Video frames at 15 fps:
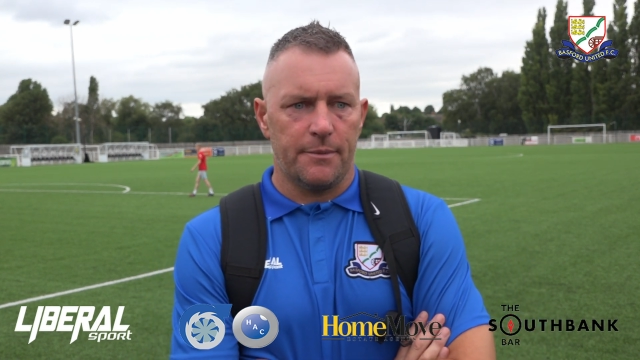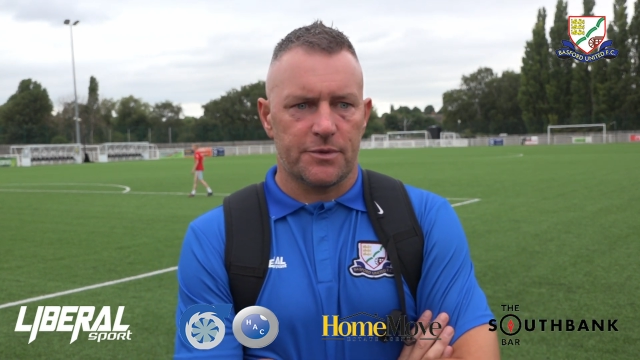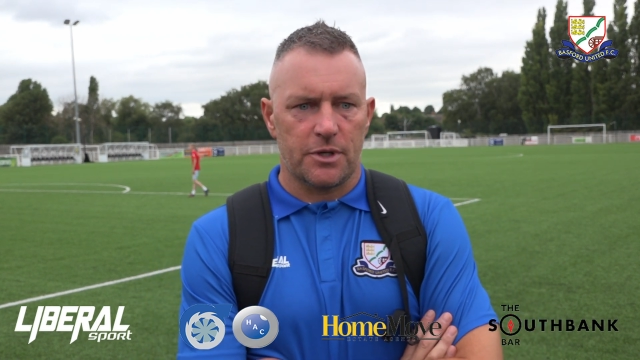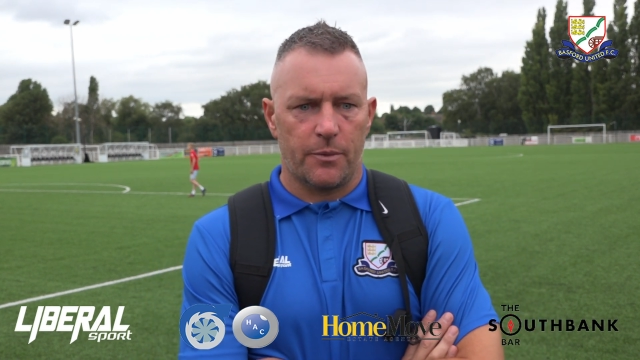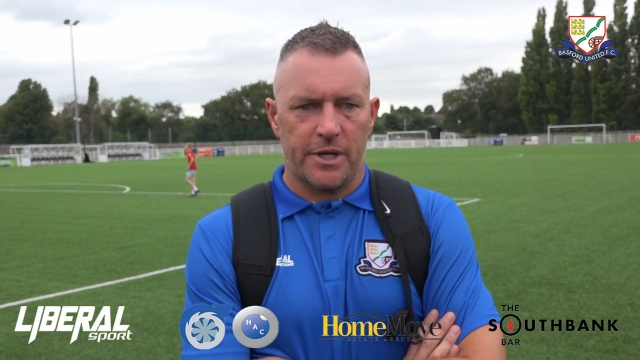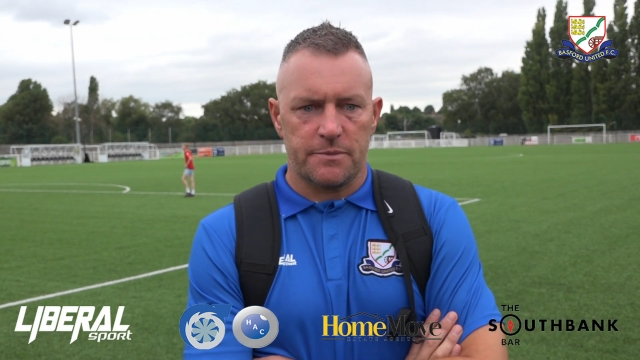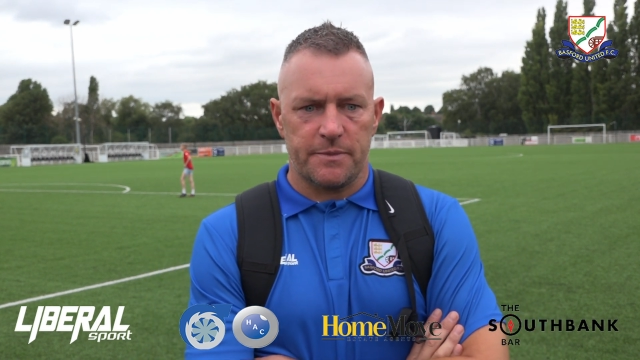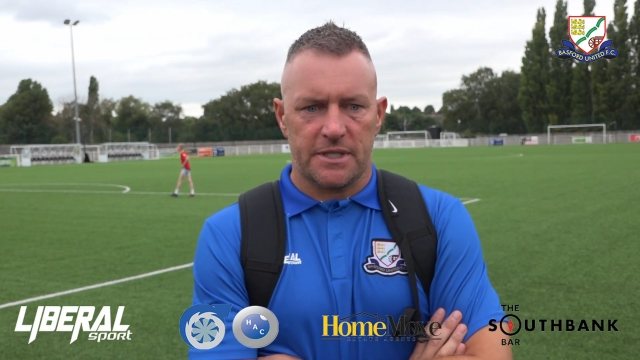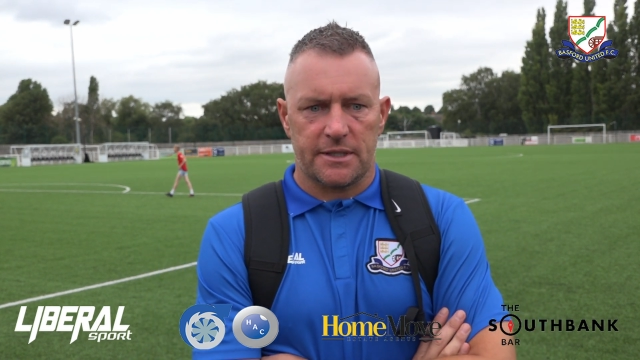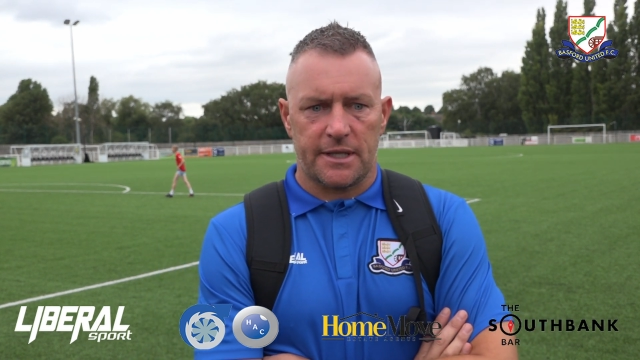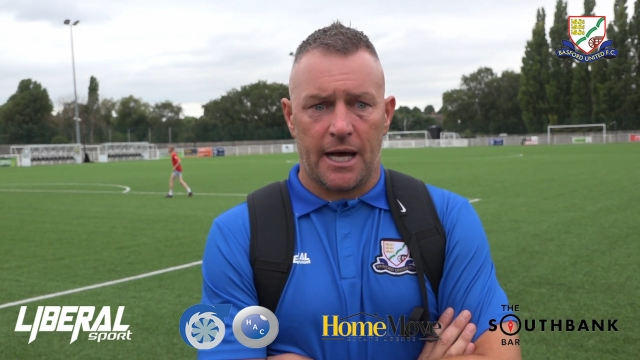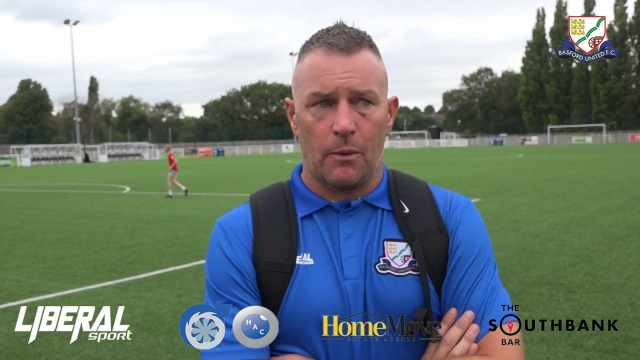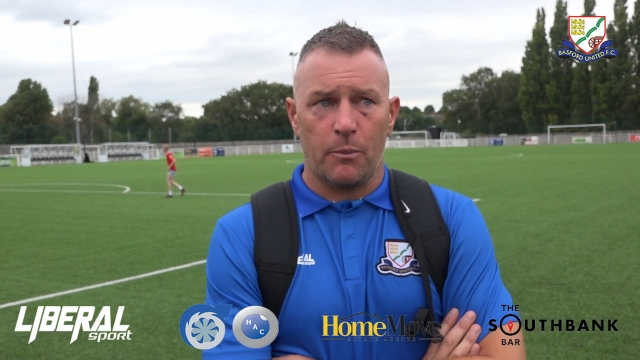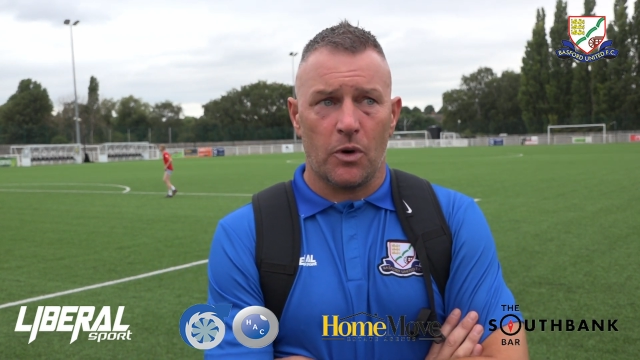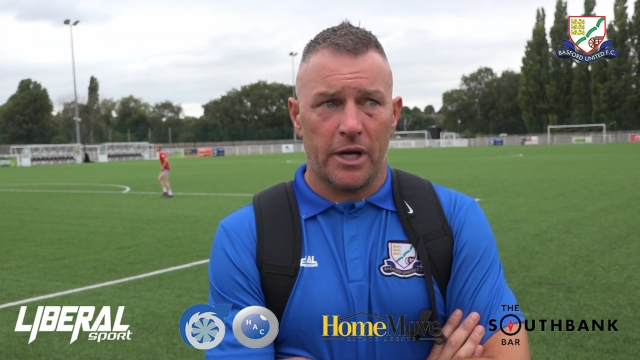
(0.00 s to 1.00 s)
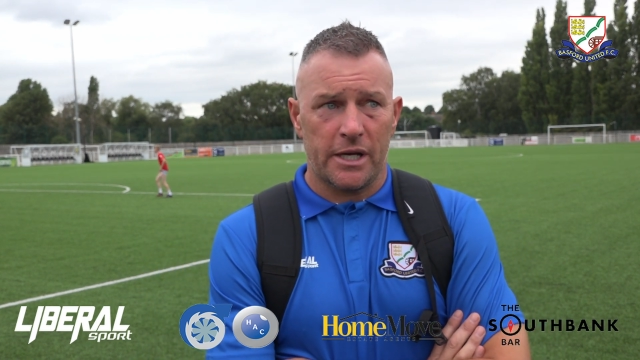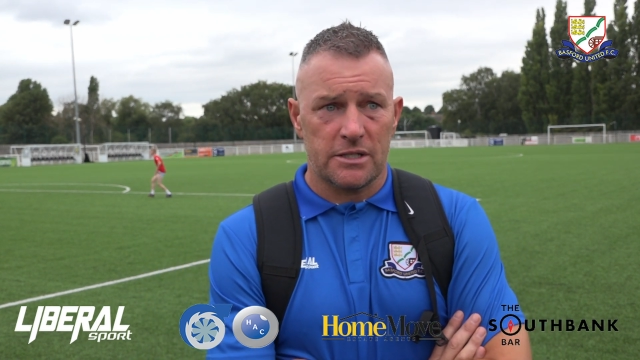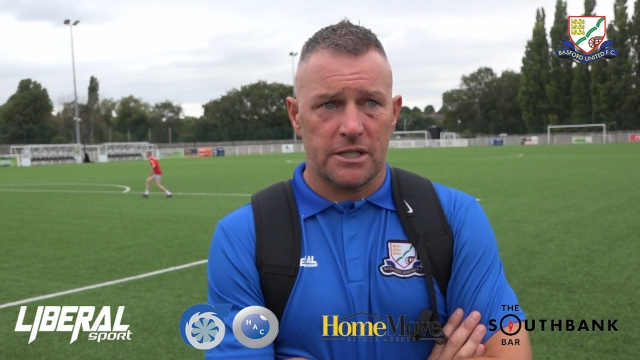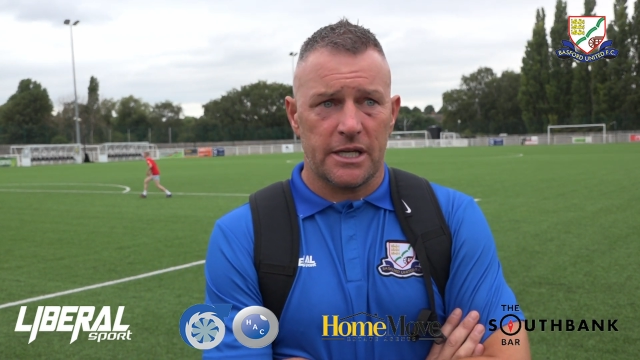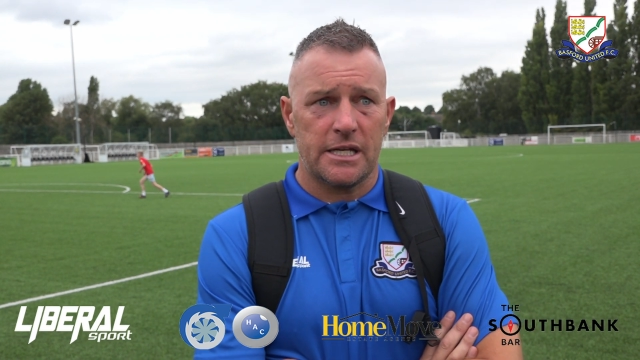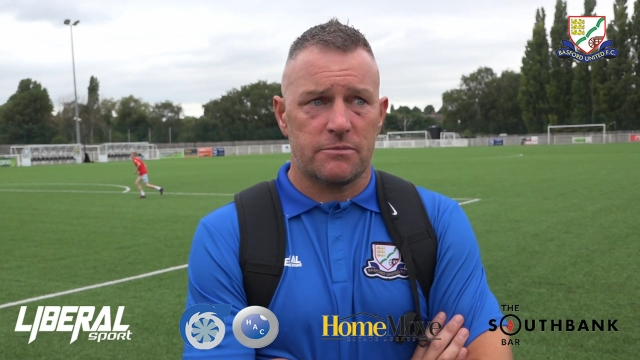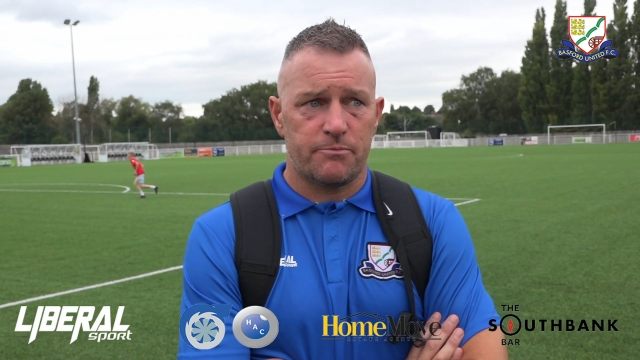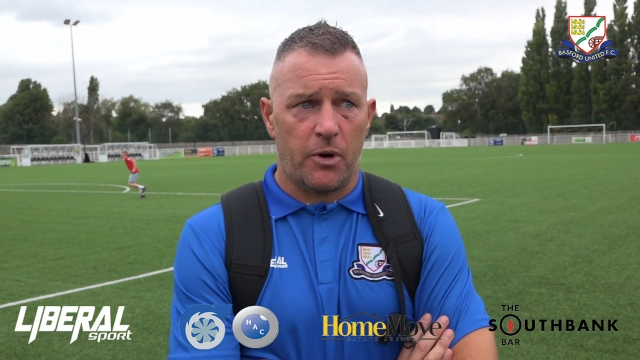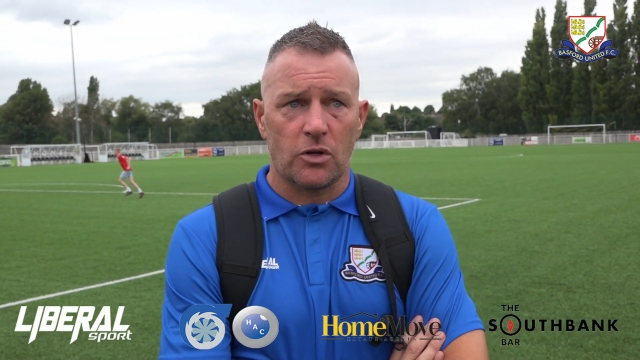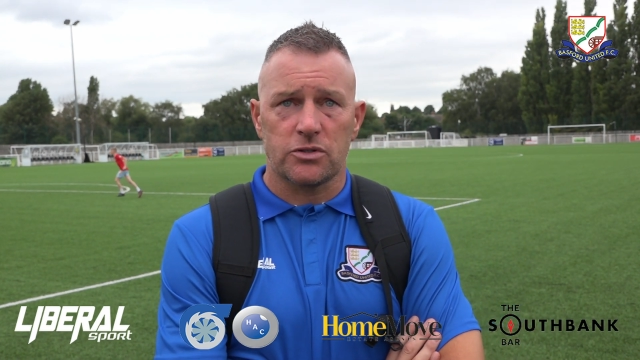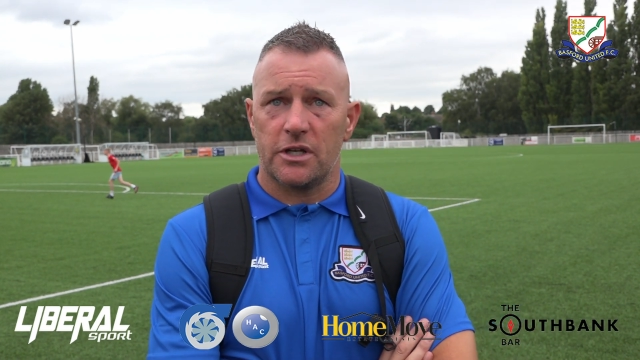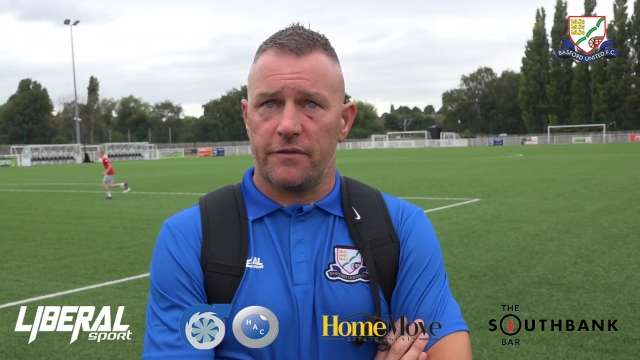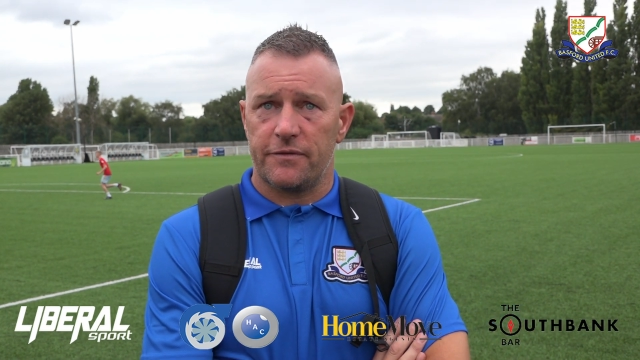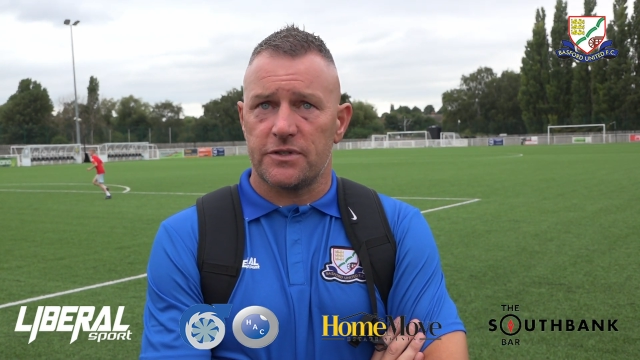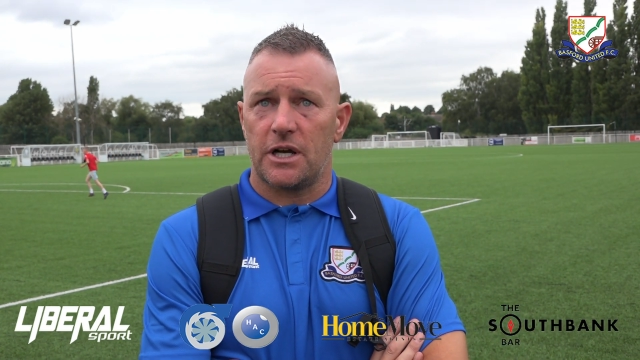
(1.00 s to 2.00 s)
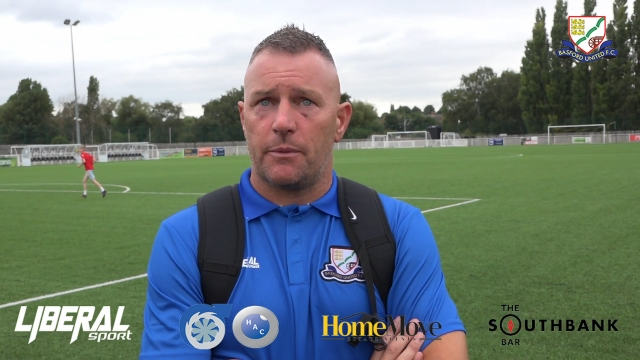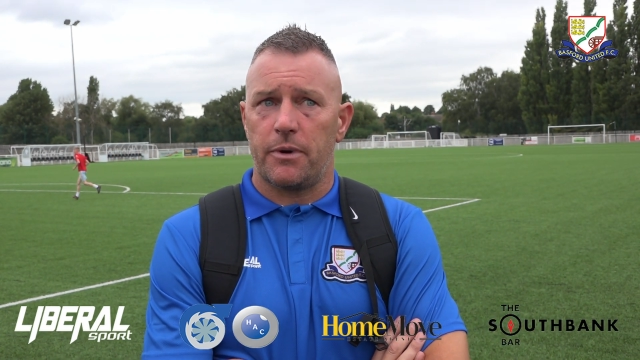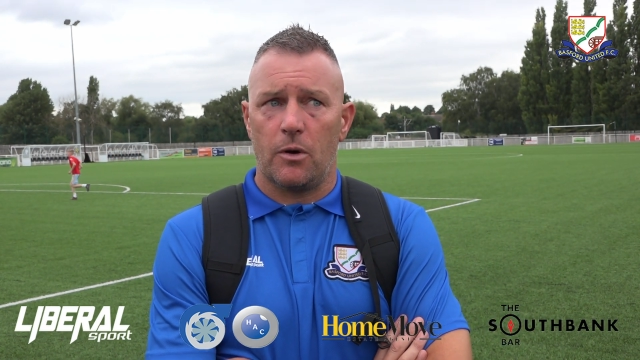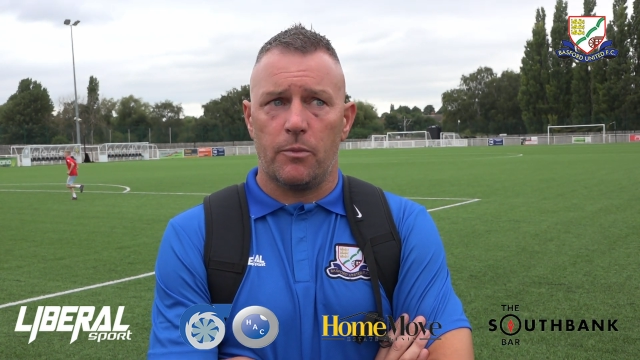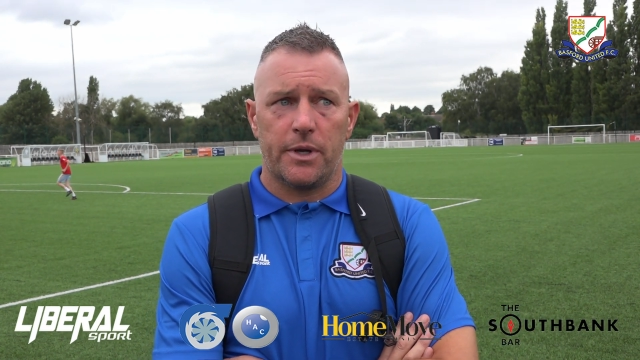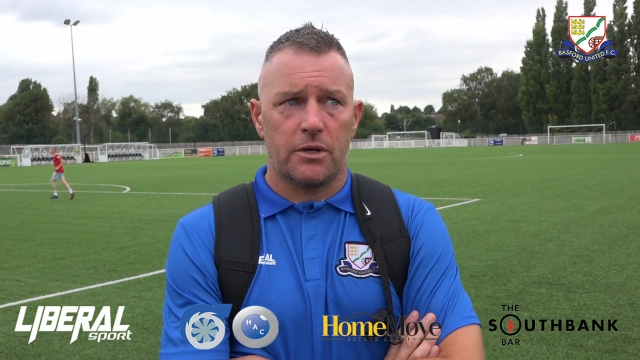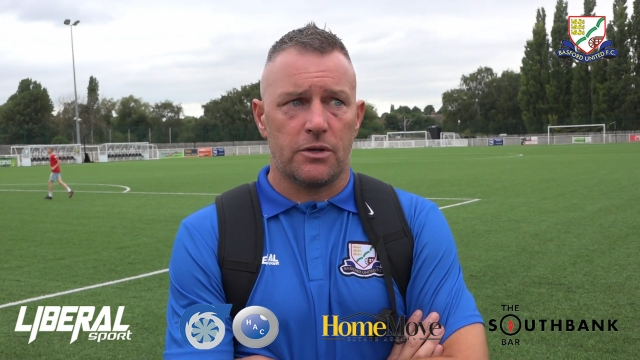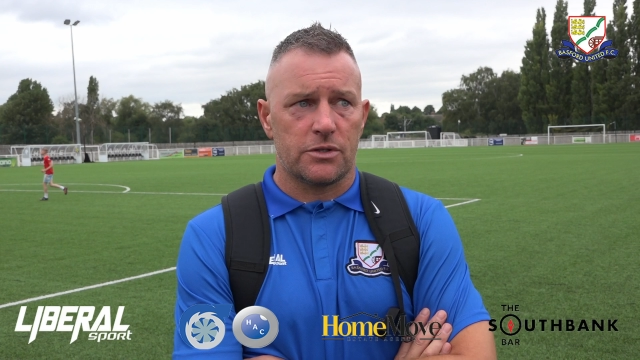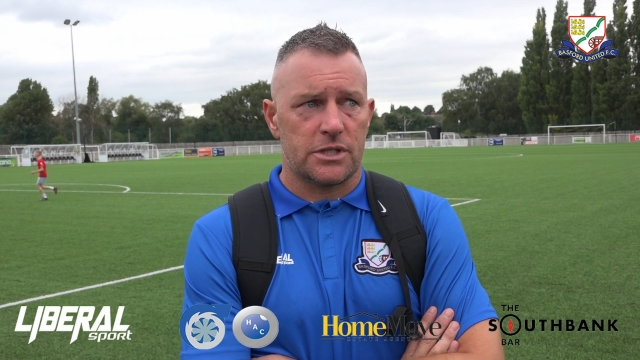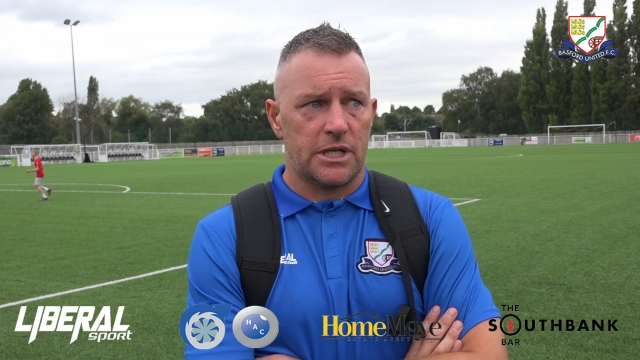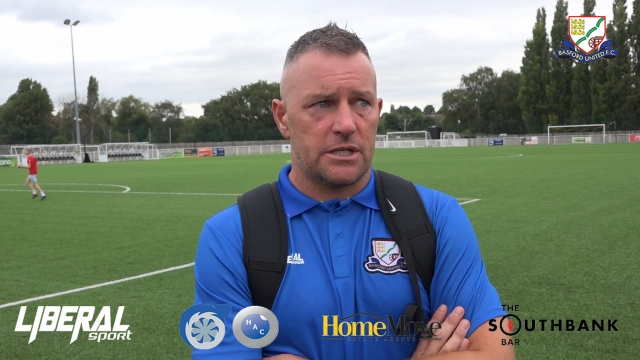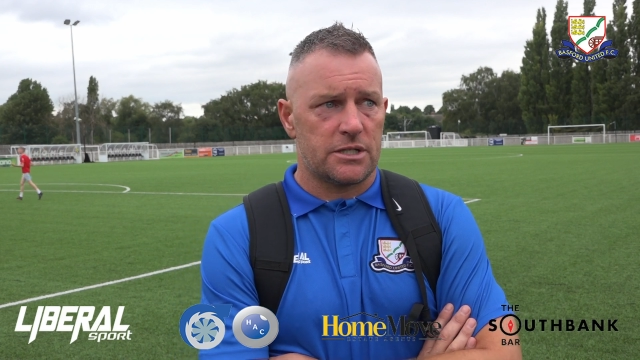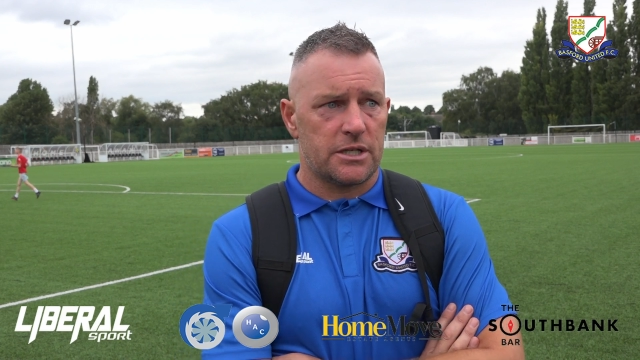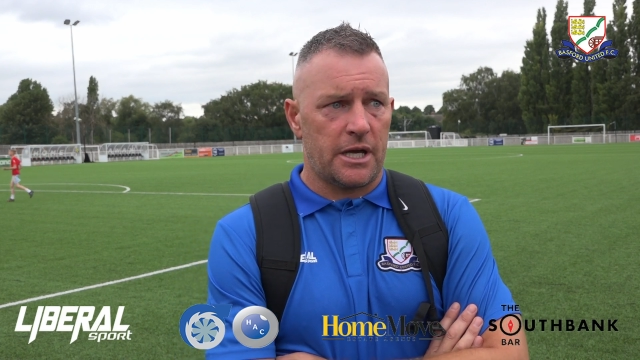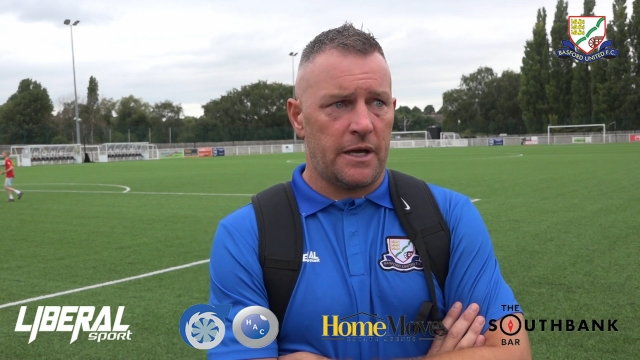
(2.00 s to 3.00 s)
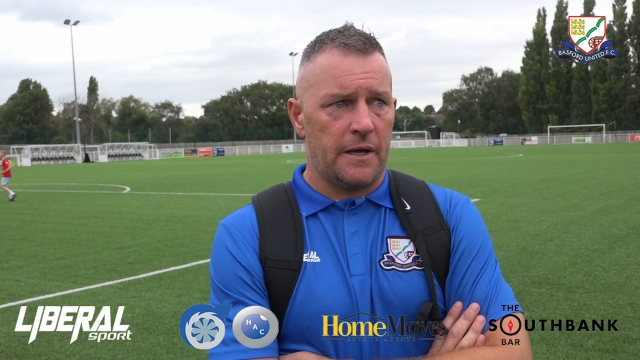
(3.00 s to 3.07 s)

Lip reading: so he's missed out, but he's positive, Chapo, because he's